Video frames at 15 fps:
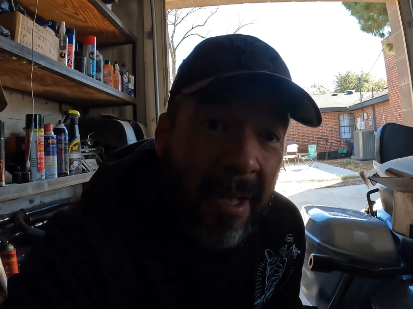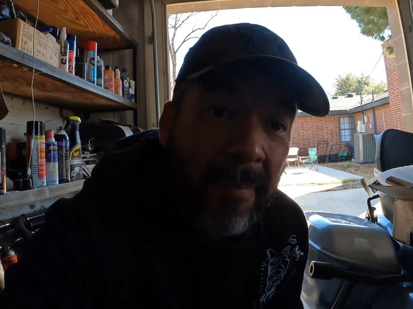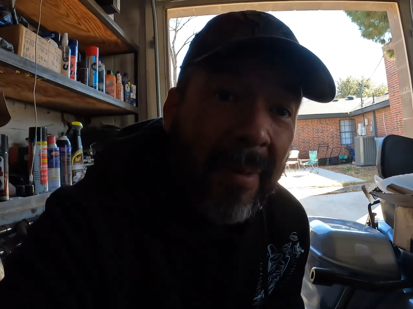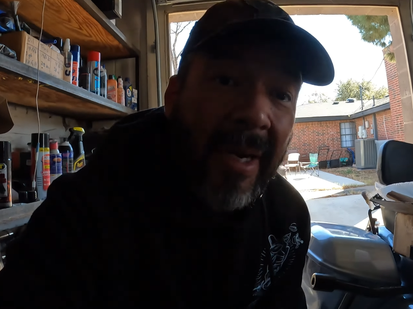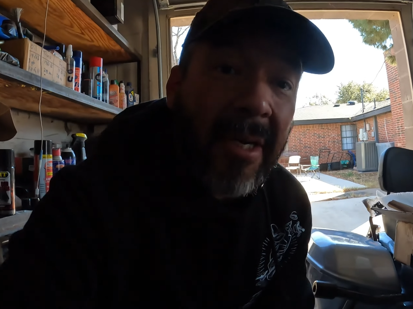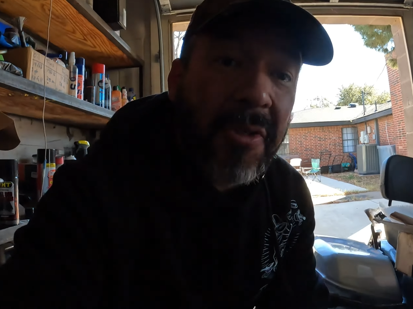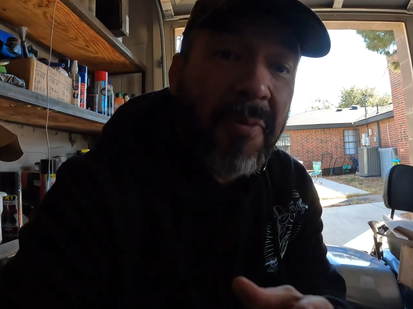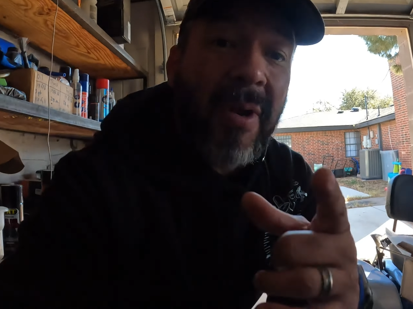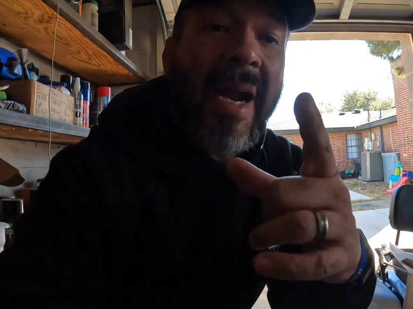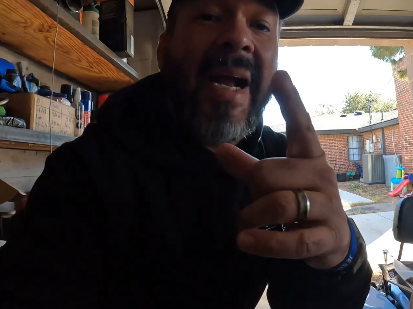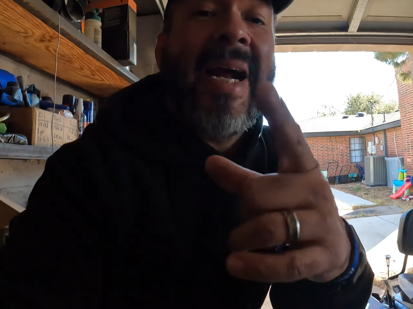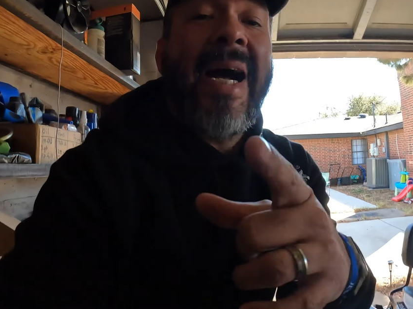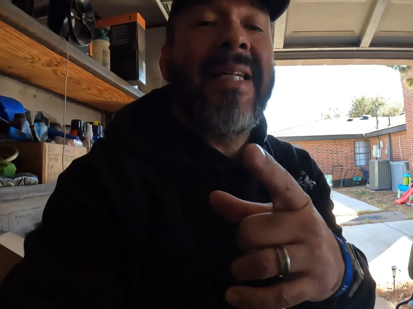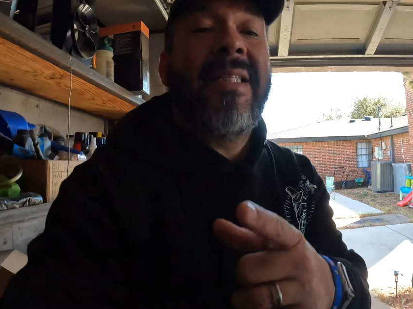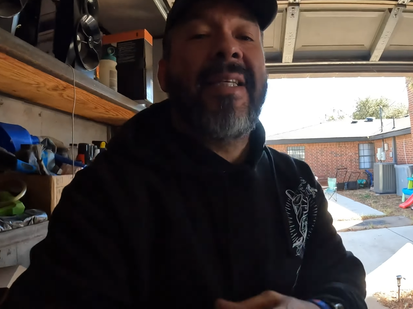But here's what I
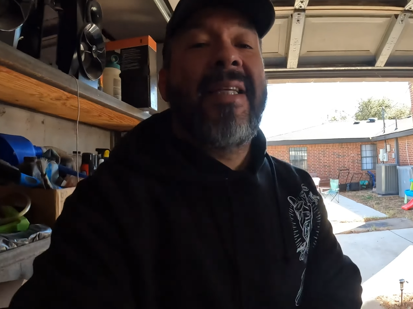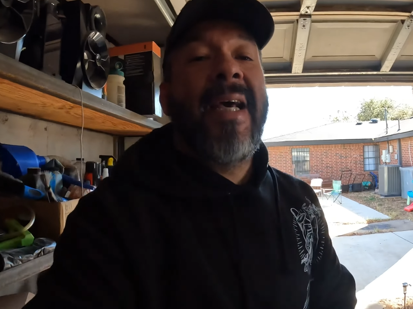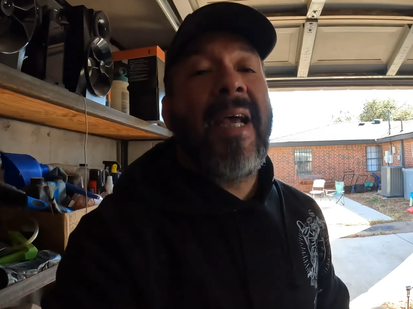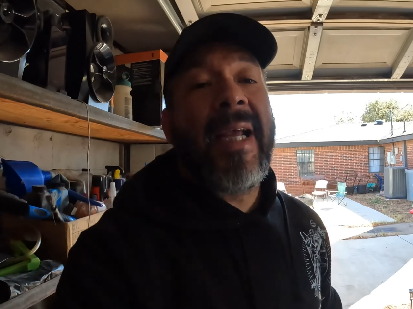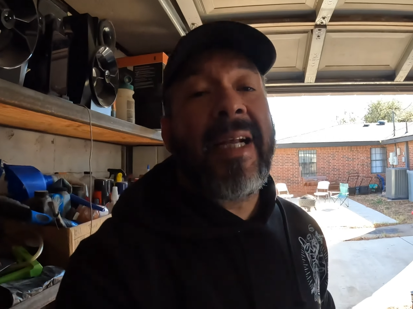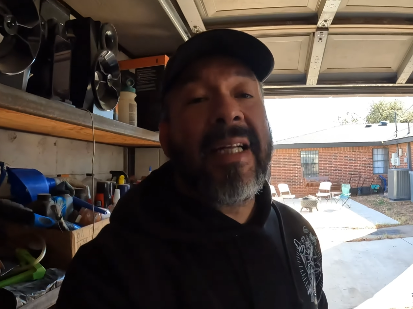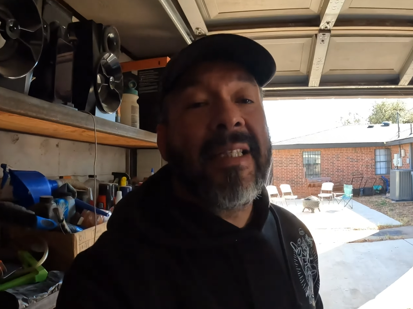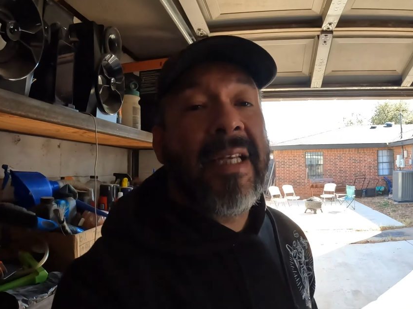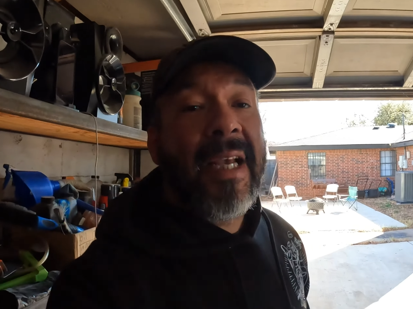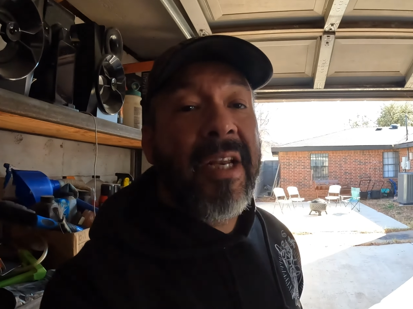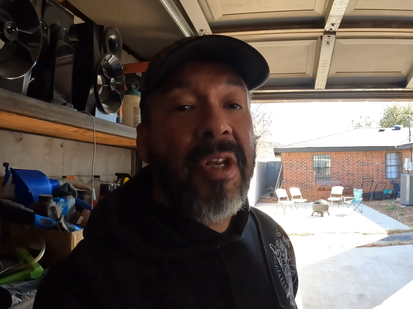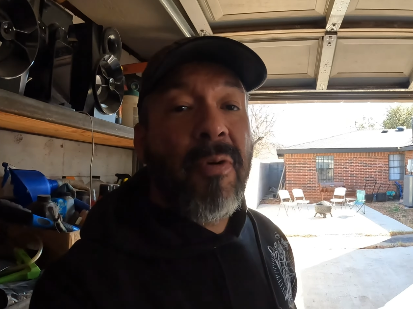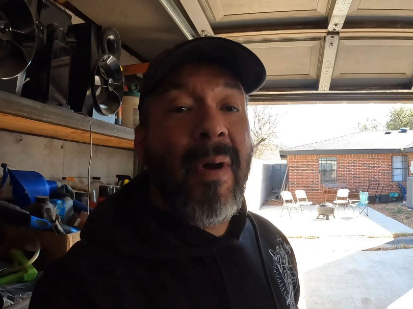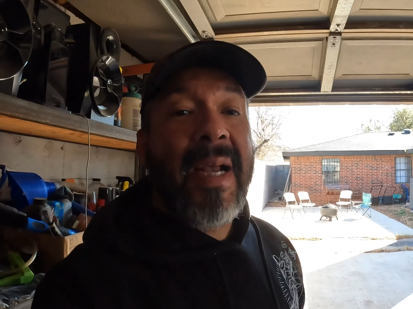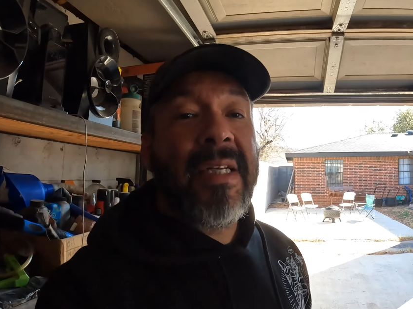got today,
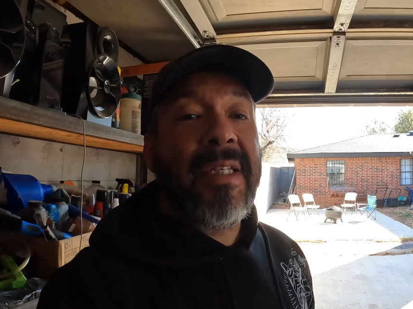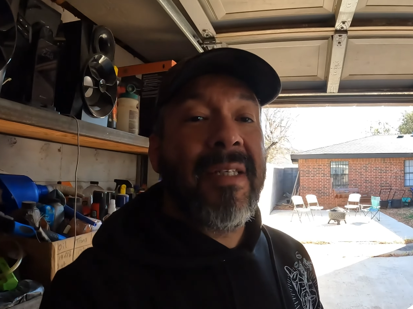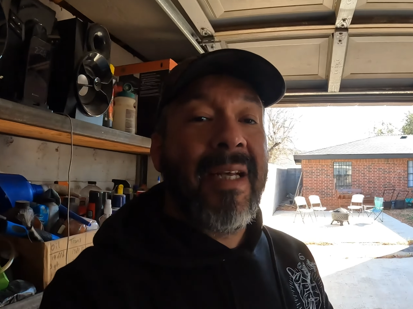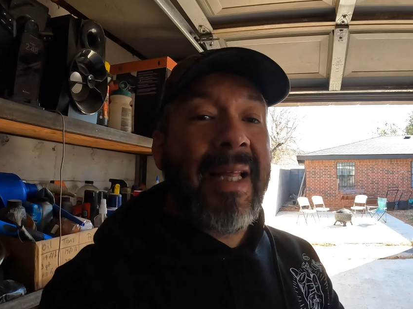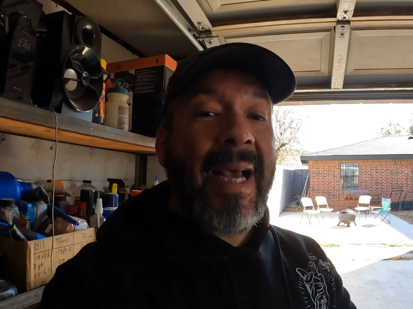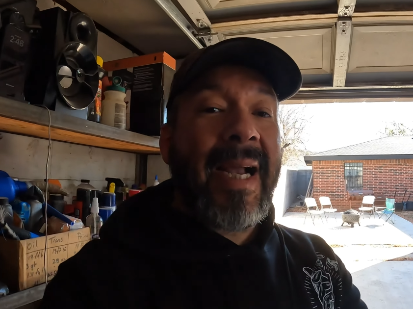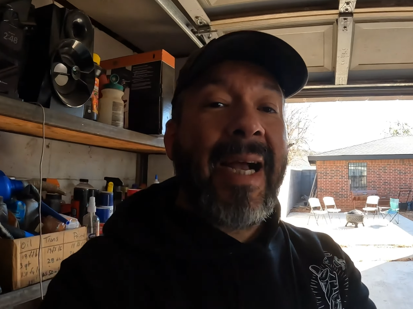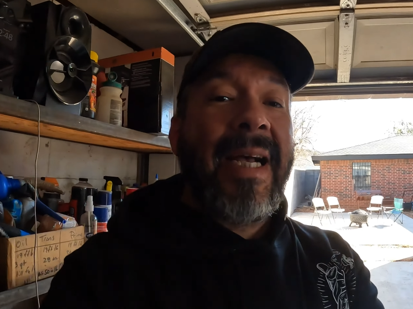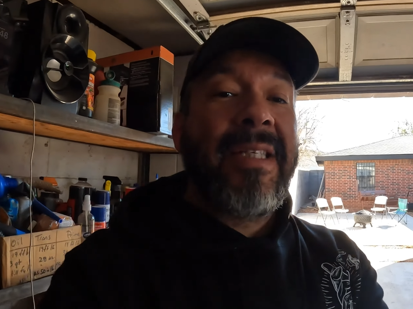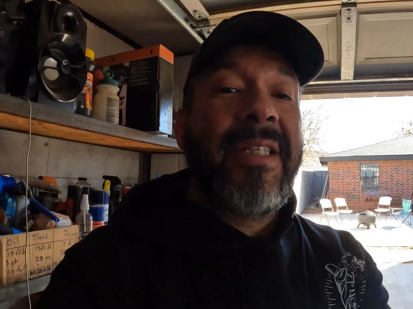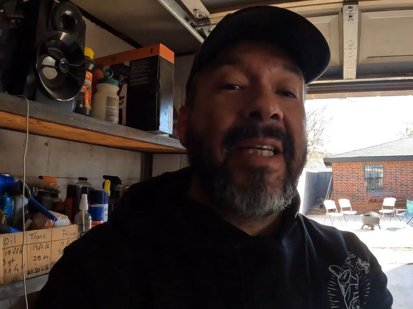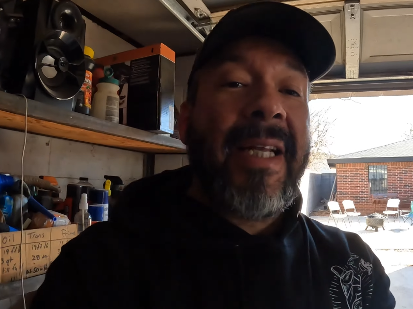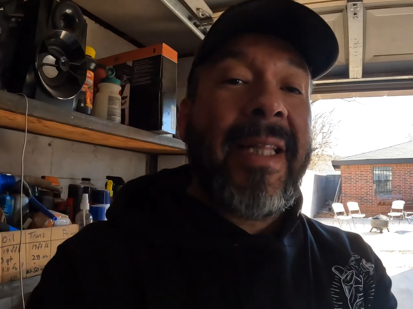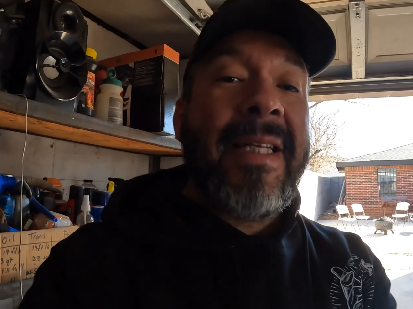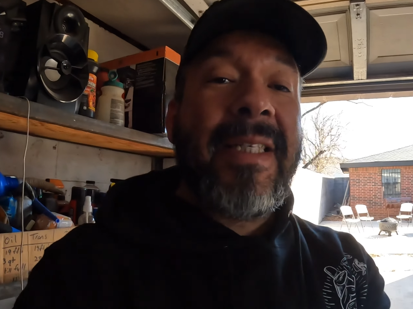continuation of that, guys.
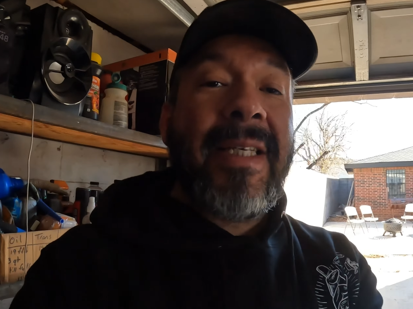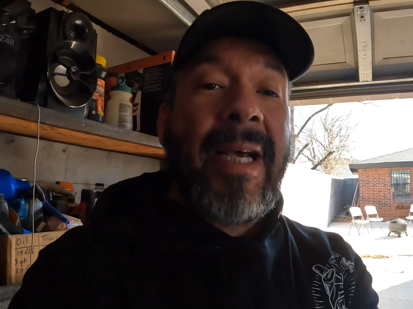Check this